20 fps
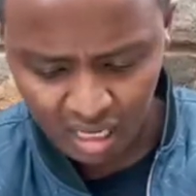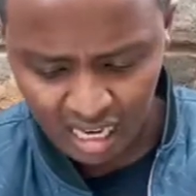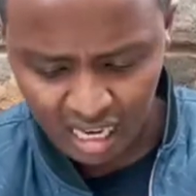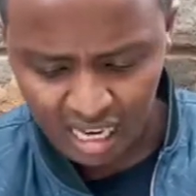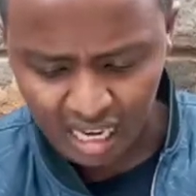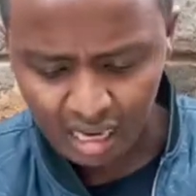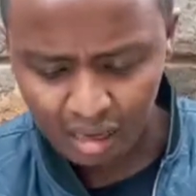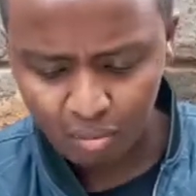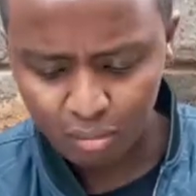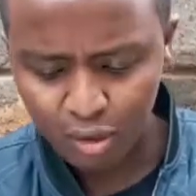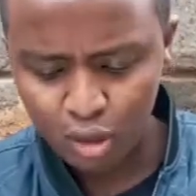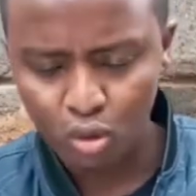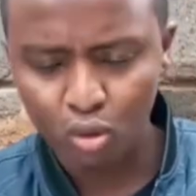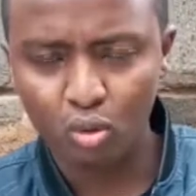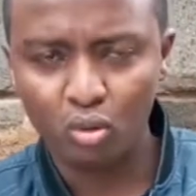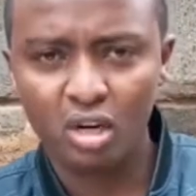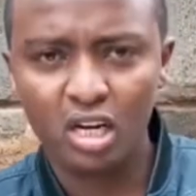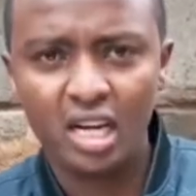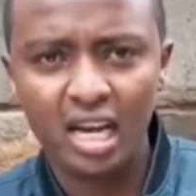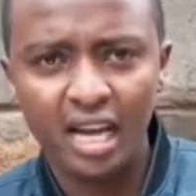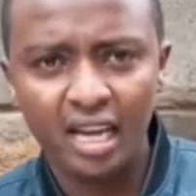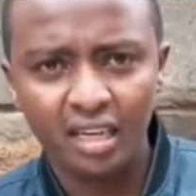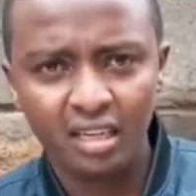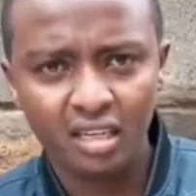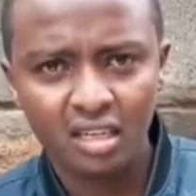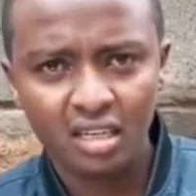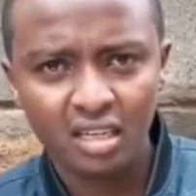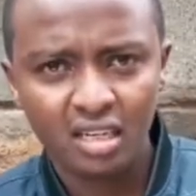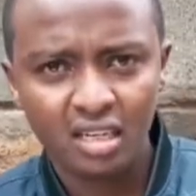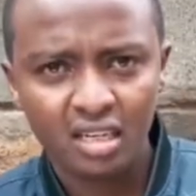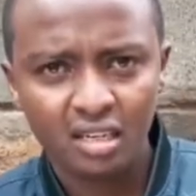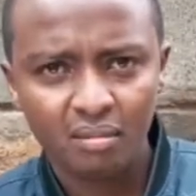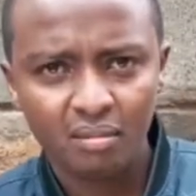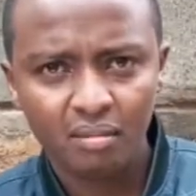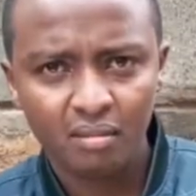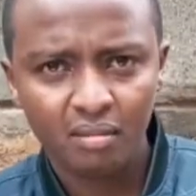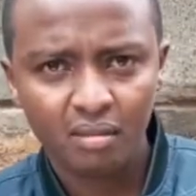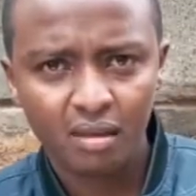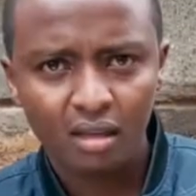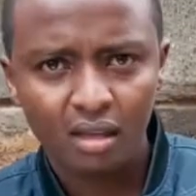helps to guide
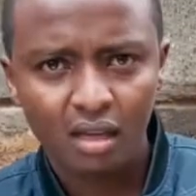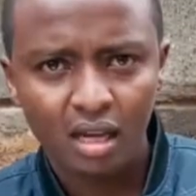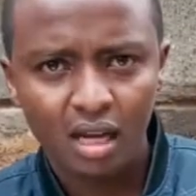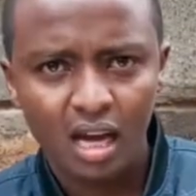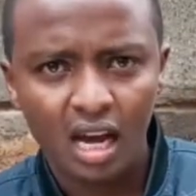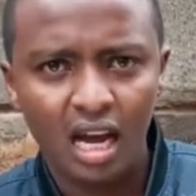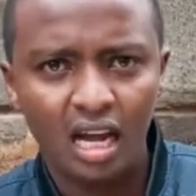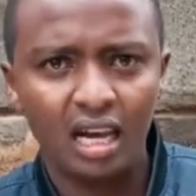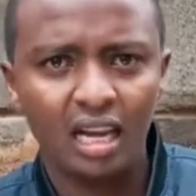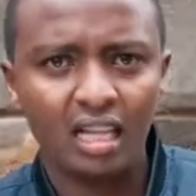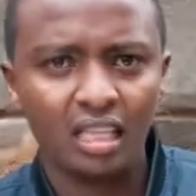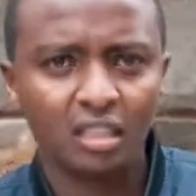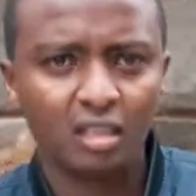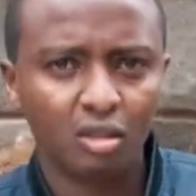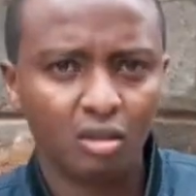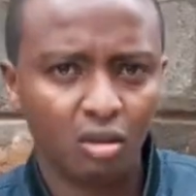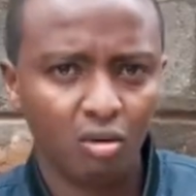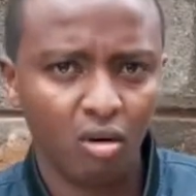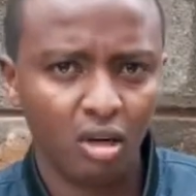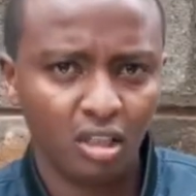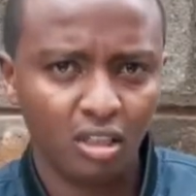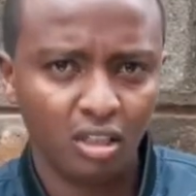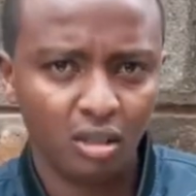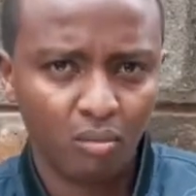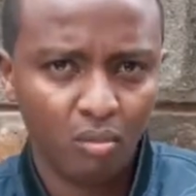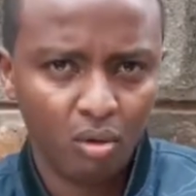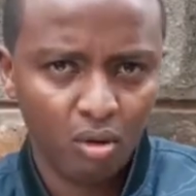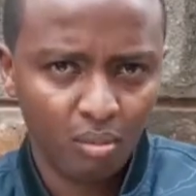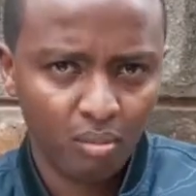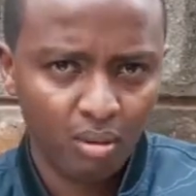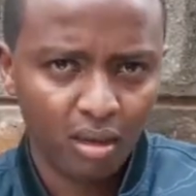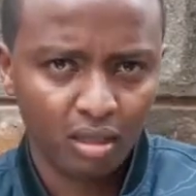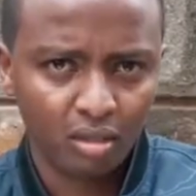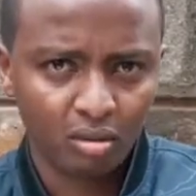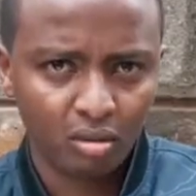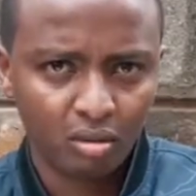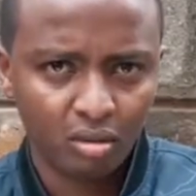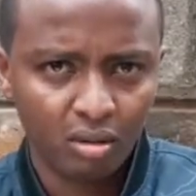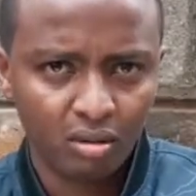a less knowledgeable person.